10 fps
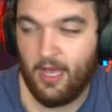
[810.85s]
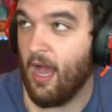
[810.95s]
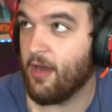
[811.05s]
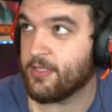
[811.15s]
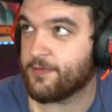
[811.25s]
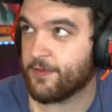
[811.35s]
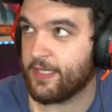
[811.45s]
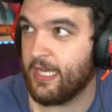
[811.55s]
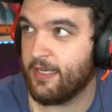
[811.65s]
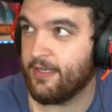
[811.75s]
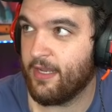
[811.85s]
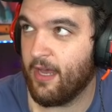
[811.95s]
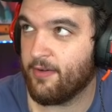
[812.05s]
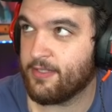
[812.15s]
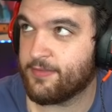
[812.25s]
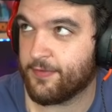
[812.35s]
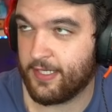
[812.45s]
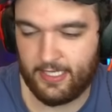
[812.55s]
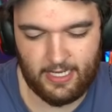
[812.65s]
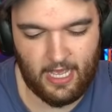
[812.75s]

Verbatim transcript: I always forget. I always forget.